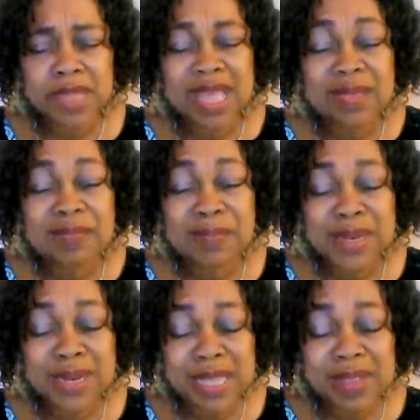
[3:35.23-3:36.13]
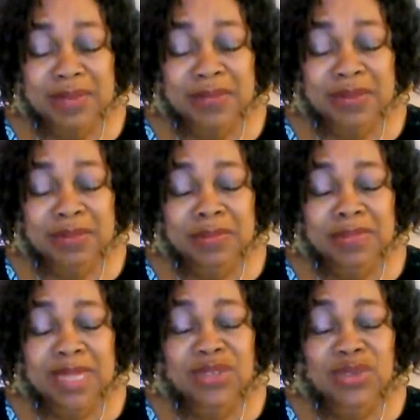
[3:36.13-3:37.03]
I believe
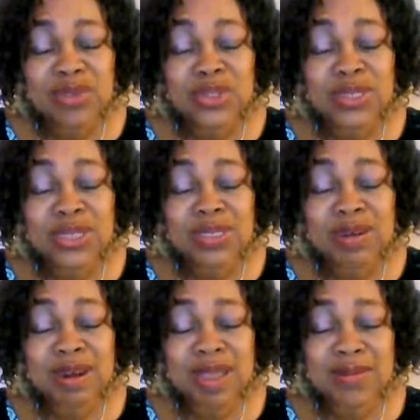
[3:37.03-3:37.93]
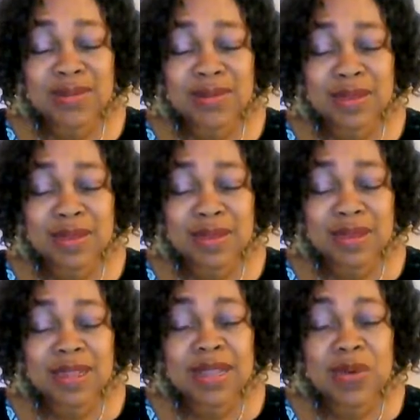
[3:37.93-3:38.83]
that through Jesus Christ,
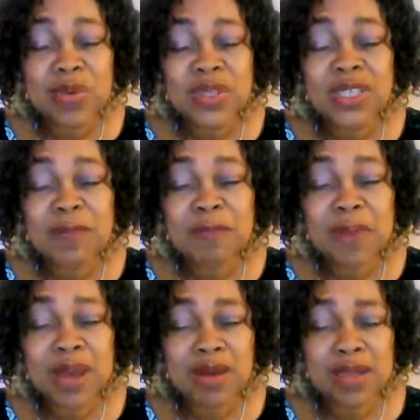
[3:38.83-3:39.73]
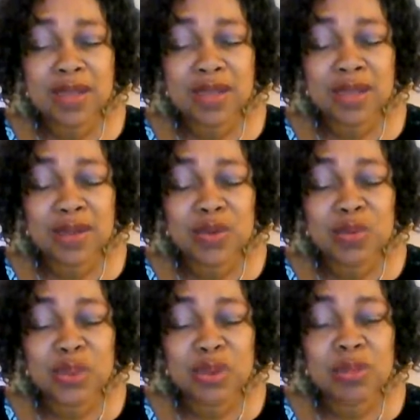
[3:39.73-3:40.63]
that I will receive power to
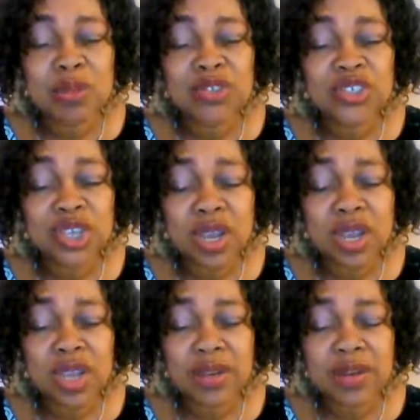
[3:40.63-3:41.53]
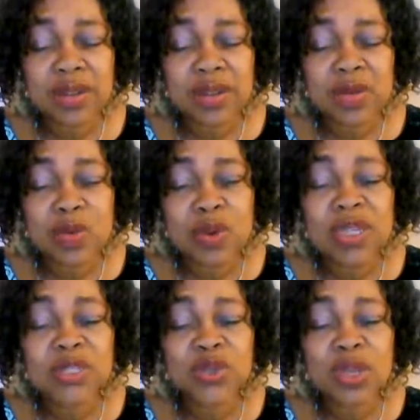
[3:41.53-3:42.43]
become your child.
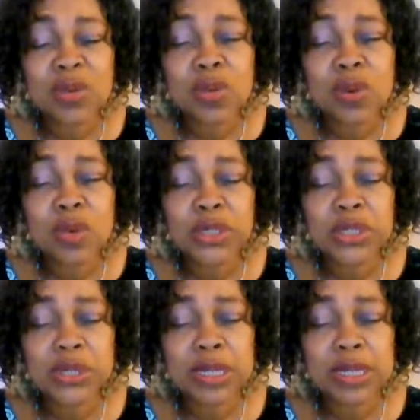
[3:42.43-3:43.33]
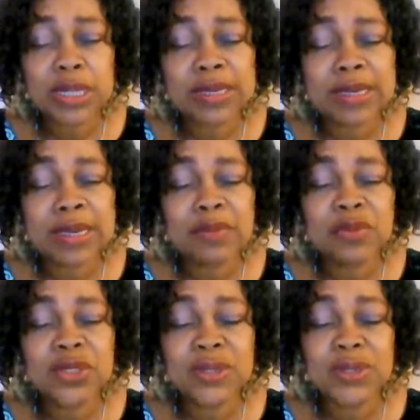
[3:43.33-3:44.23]
One that you can walk with today in the name
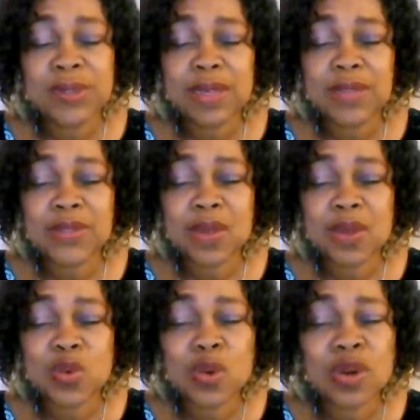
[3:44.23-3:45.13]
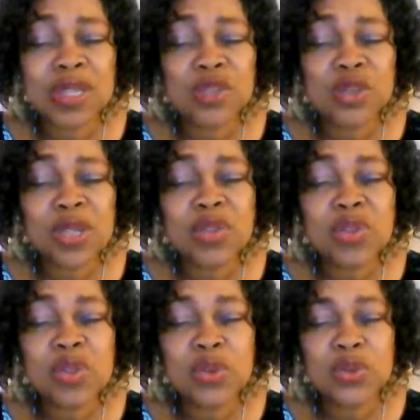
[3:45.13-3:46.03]
of Jesus Christ. One that you can
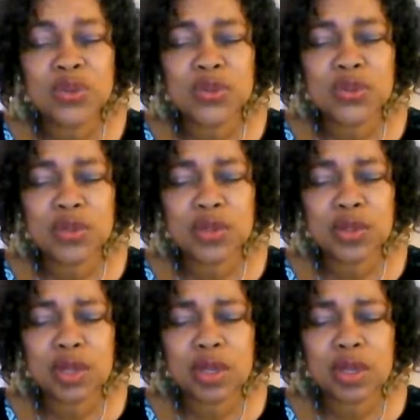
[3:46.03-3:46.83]
use.